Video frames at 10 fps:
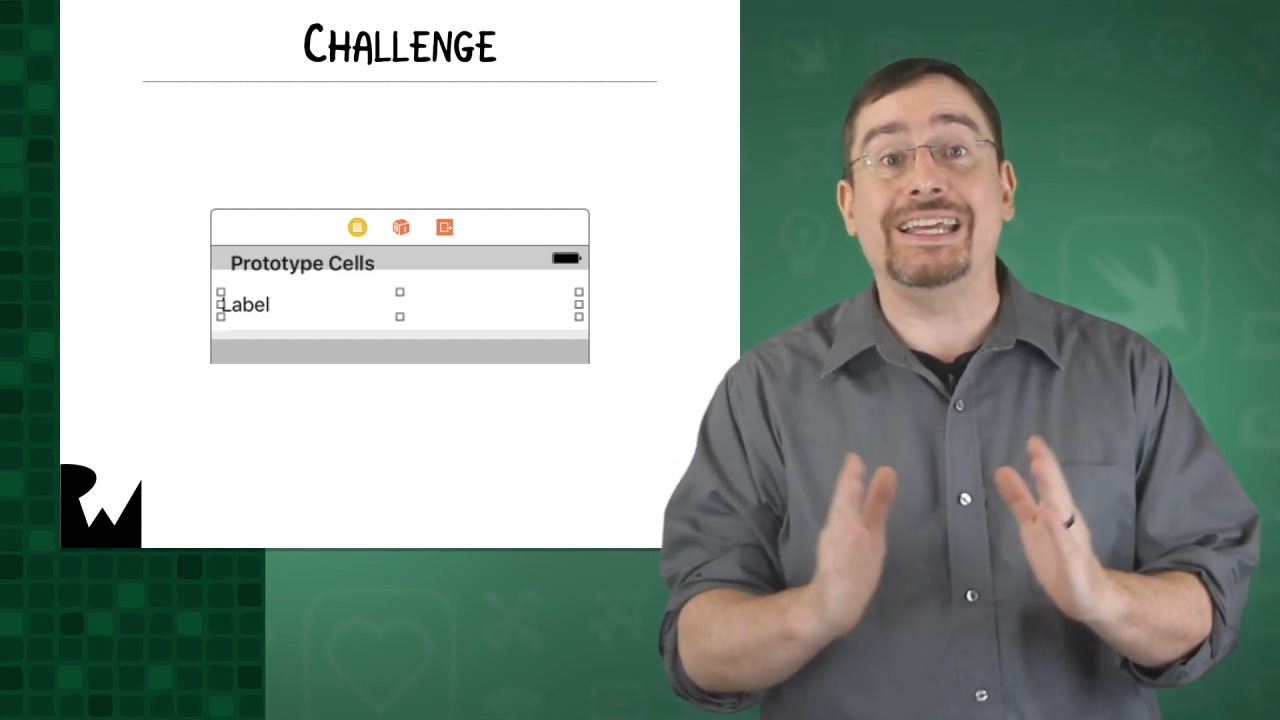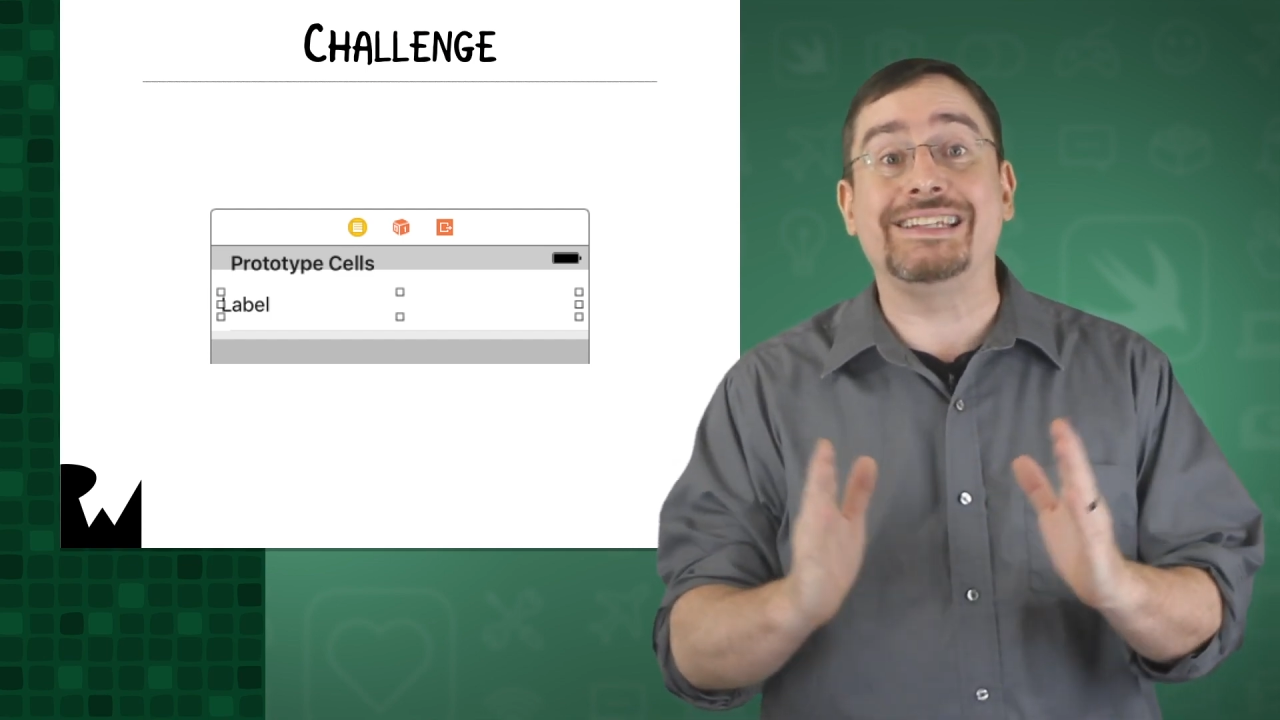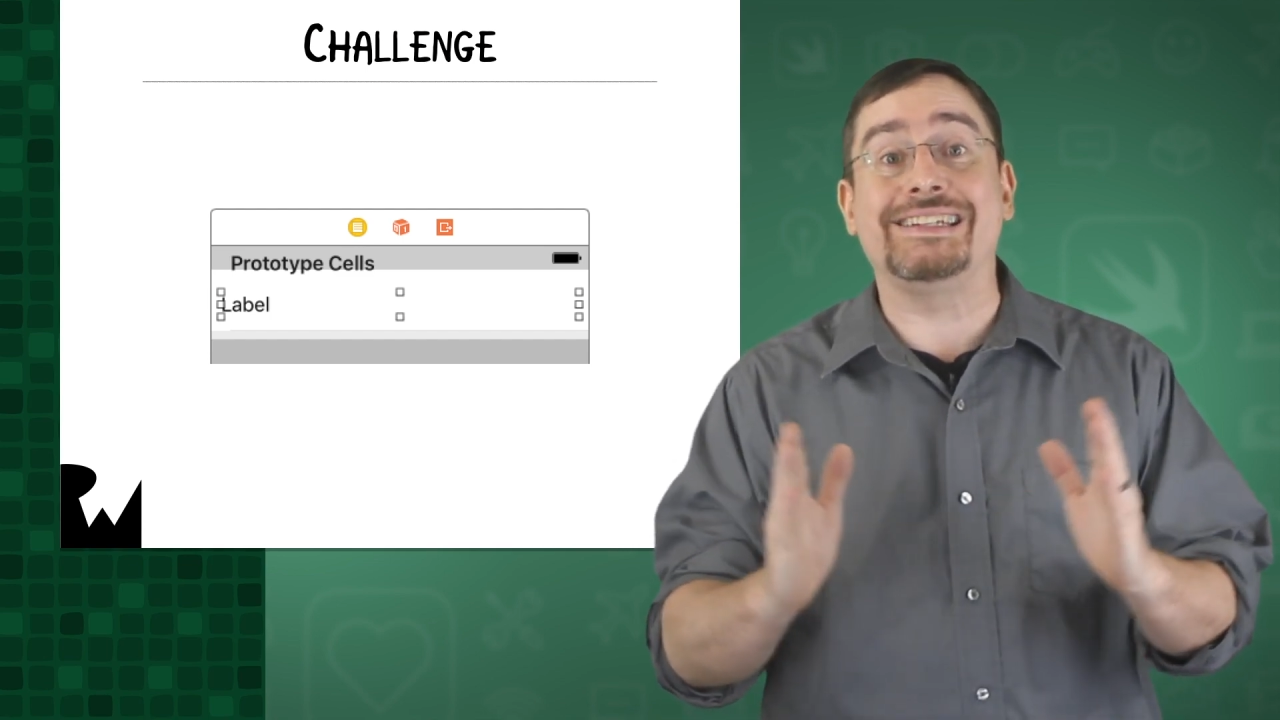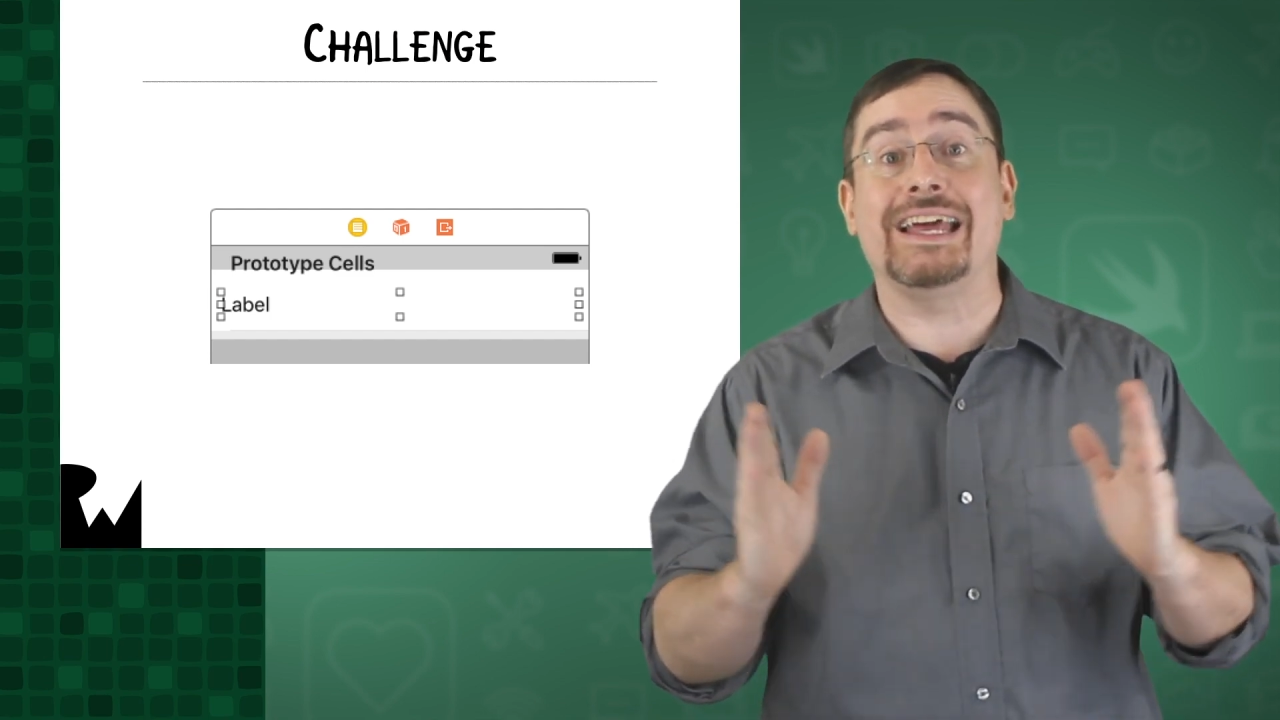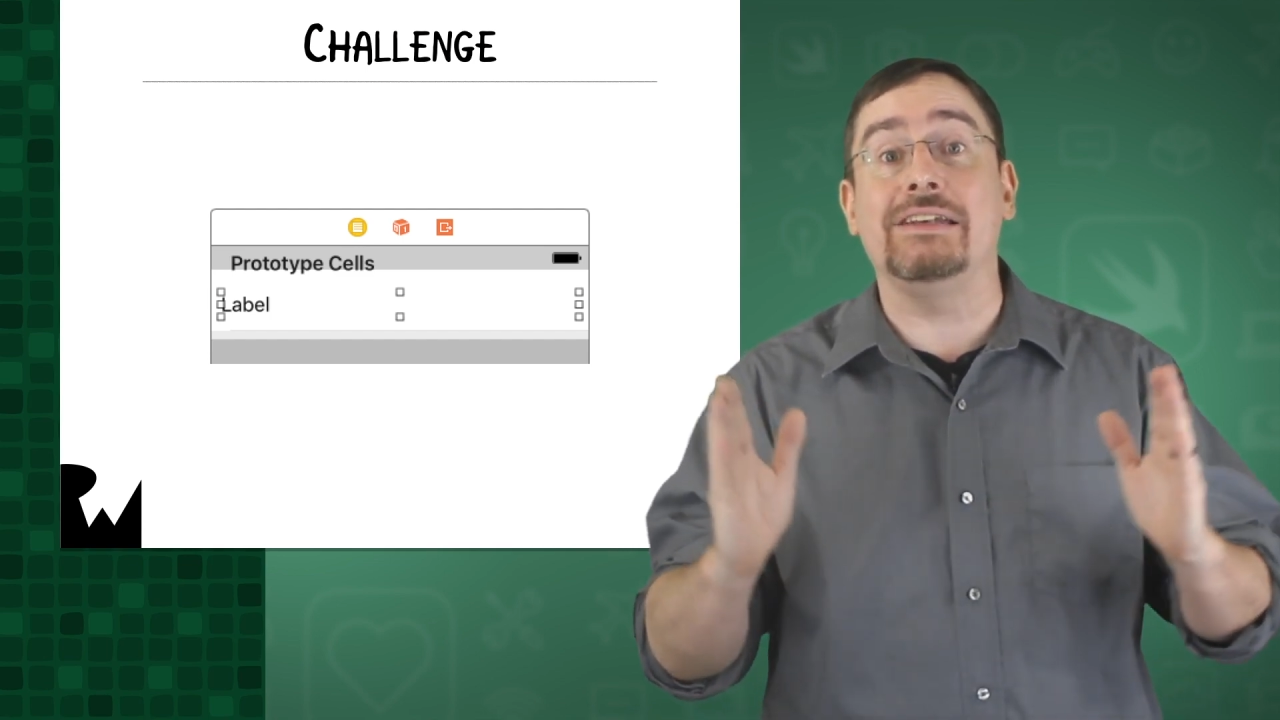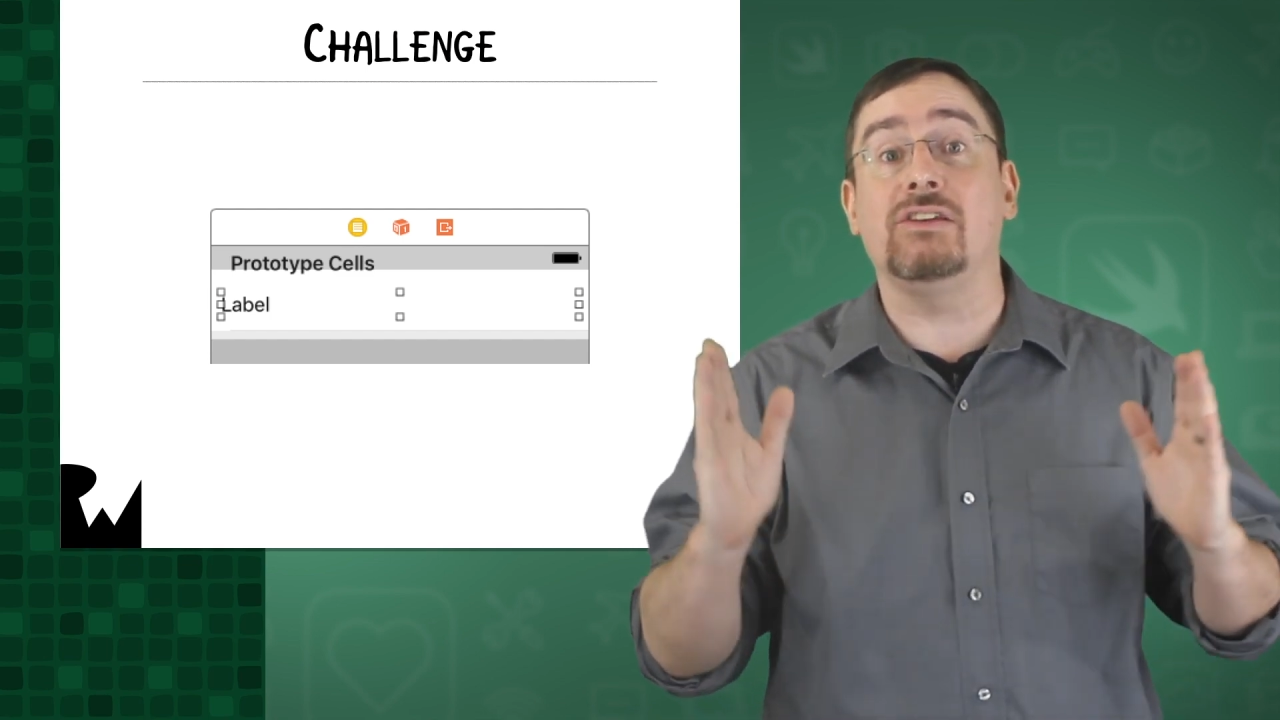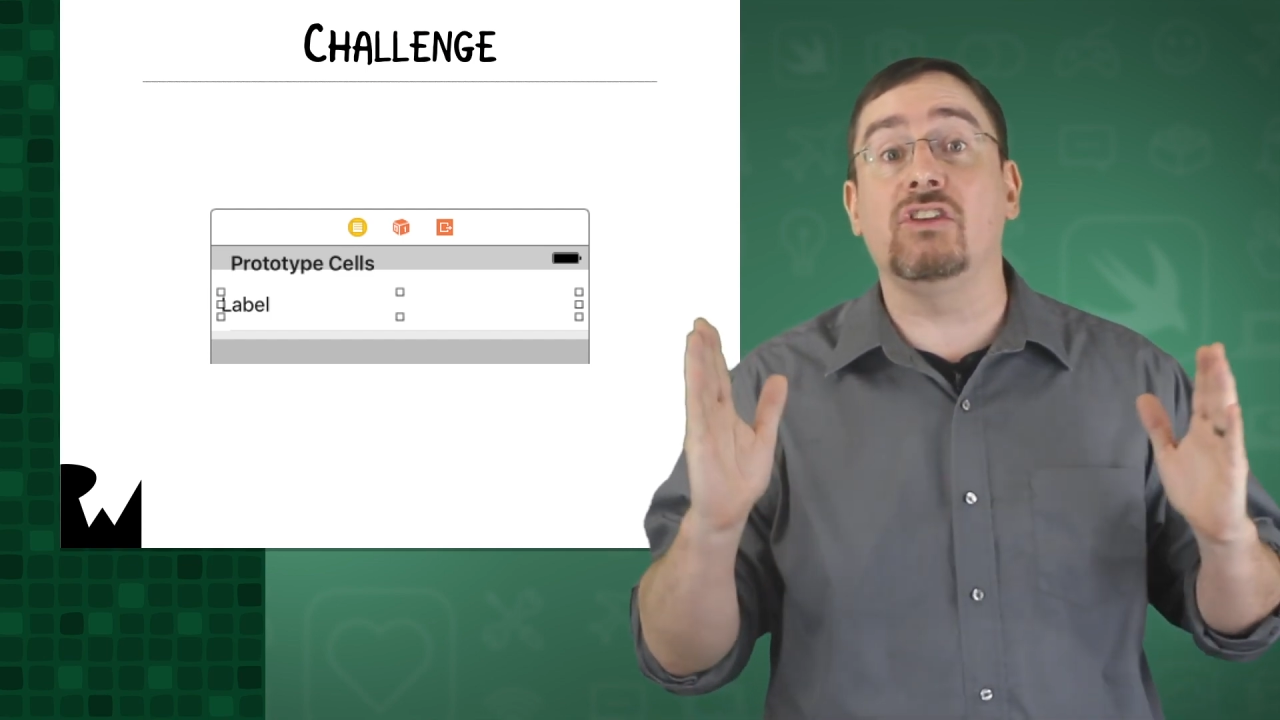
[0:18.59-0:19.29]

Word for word: extend